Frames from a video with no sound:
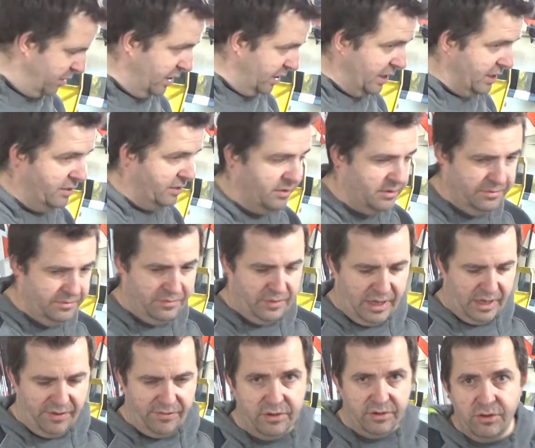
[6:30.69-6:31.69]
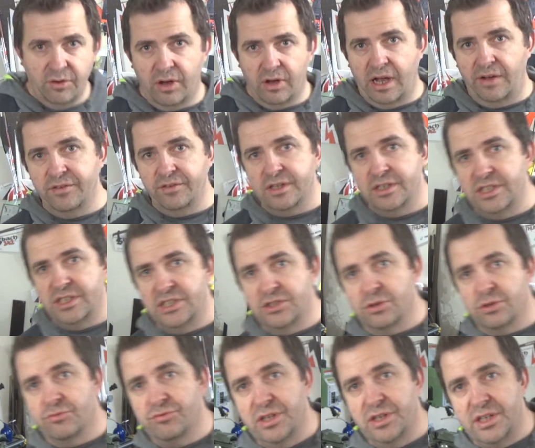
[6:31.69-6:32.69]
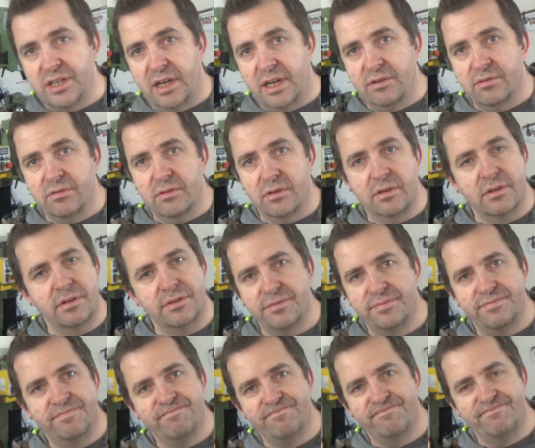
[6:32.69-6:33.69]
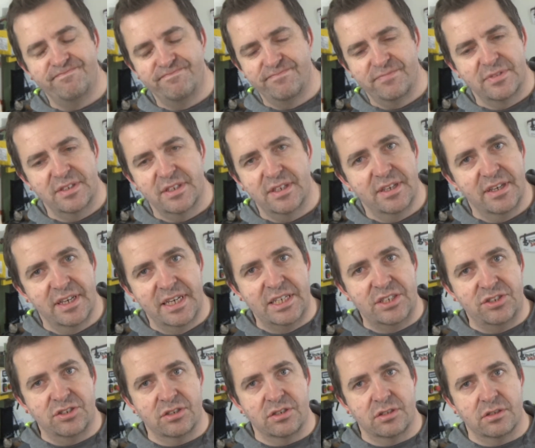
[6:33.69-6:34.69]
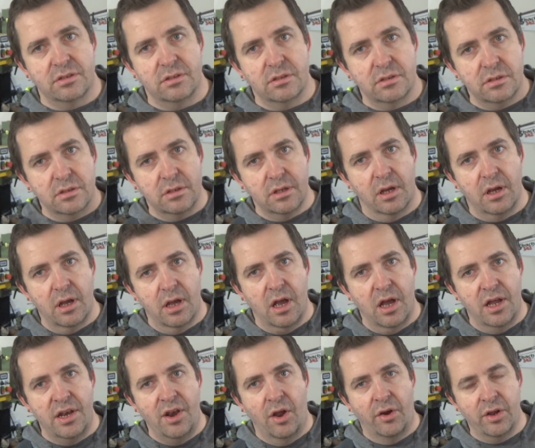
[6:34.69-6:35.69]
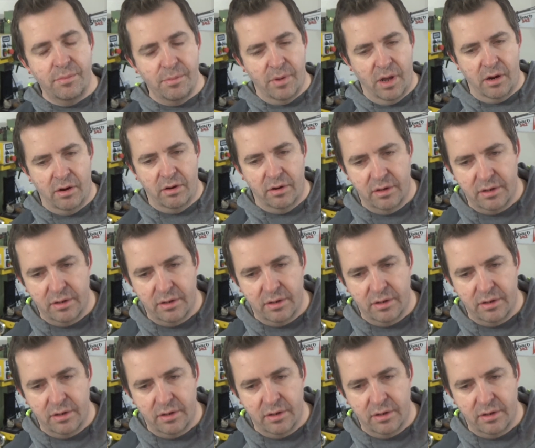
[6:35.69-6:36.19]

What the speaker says: yeah, not having a digital readout, it's just a nightmare.